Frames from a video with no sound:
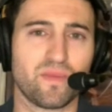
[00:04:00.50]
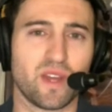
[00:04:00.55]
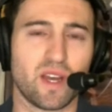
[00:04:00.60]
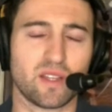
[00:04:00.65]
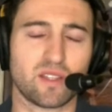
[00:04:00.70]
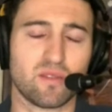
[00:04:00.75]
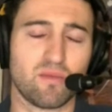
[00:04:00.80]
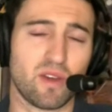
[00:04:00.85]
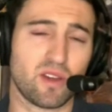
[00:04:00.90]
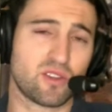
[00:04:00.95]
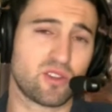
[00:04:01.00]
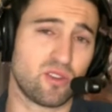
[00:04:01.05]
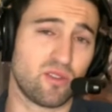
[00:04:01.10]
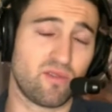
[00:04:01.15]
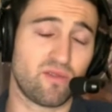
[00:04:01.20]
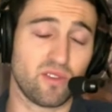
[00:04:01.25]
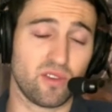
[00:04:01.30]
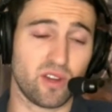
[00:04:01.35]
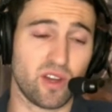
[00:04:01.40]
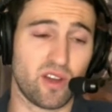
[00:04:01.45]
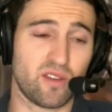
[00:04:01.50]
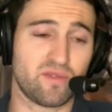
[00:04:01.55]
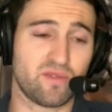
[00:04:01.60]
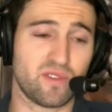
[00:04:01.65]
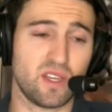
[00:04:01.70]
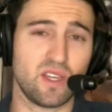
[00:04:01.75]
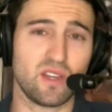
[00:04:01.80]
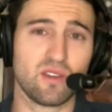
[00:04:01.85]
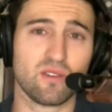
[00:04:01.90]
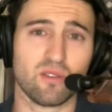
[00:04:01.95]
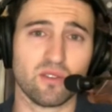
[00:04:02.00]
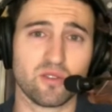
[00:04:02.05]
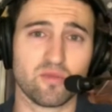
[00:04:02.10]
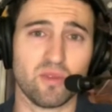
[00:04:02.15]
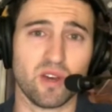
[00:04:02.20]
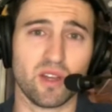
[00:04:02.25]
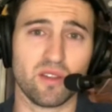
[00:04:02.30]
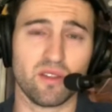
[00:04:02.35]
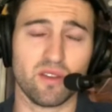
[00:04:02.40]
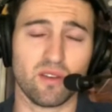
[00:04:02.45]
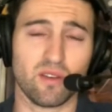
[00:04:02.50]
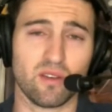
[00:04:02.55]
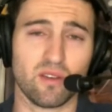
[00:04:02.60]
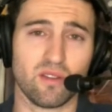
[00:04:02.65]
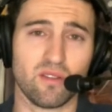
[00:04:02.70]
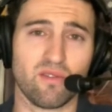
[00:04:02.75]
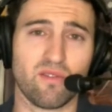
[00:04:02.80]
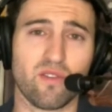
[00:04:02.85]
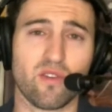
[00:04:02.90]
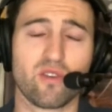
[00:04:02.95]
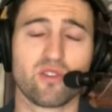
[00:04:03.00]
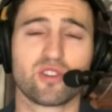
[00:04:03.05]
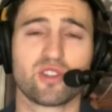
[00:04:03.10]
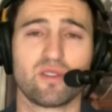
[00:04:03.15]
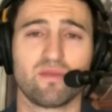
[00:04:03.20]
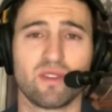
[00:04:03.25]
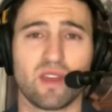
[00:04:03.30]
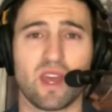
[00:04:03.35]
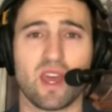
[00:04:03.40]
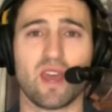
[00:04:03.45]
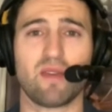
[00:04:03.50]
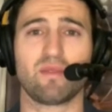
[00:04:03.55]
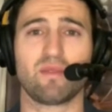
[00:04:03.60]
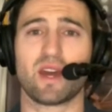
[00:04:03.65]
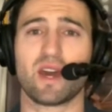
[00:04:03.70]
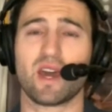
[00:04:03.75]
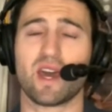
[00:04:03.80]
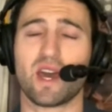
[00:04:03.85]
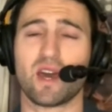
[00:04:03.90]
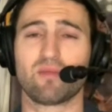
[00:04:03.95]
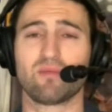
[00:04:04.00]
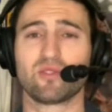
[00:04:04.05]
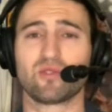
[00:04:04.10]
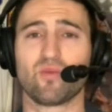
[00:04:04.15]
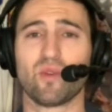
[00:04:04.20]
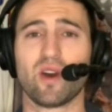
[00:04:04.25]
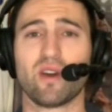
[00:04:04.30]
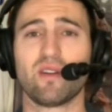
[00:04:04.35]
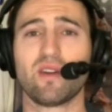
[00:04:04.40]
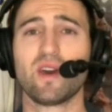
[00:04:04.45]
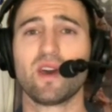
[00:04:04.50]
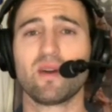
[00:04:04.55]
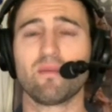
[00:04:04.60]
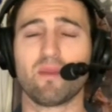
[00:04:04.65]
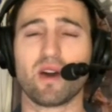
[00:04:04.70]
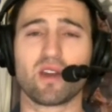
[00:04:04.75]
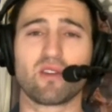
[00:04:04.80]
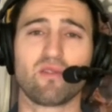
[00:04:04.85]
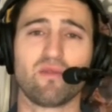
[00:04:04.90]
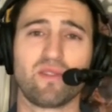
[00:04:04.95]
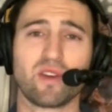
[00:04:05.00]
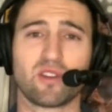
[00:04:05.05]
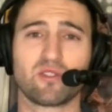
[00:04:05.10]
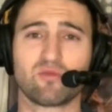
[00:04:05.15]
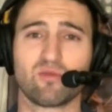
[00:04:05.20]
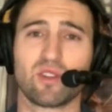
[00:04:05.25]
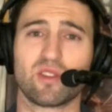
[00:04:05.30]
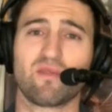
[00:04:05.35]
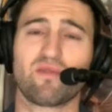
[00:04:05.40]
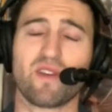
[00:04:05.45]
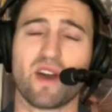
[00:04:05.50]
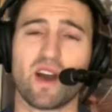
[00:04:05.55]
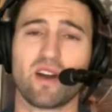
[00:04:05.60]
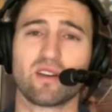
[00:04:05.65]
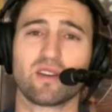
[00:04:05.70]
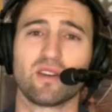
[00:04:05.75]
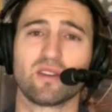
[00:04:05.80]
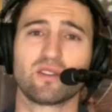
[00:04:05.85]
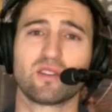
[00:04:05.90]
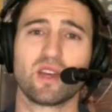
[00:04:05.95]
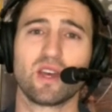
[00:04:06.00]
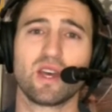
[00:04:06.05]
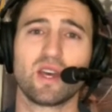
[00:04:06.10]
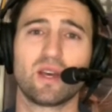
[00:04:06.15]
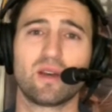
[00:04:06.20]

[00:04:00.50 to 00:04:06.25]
not to mention the Philadelphia Eagles, but the, the version of the game that I had was when Michael Vick was with the Falcons.